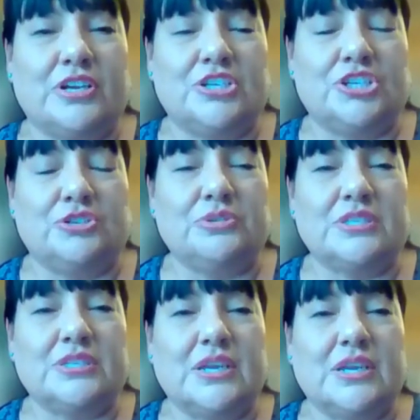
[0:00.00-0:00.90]

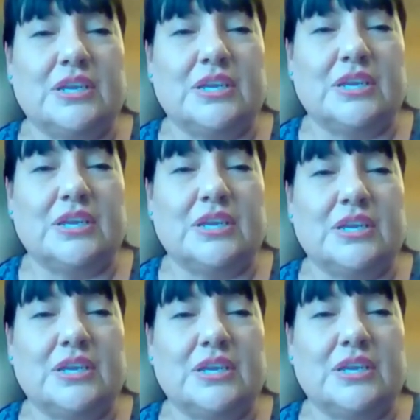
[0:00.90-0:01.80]
issues and then help them
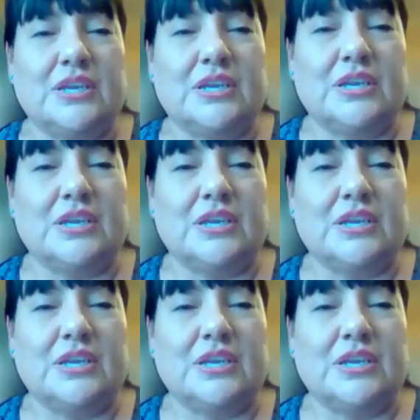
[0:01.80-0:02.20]
through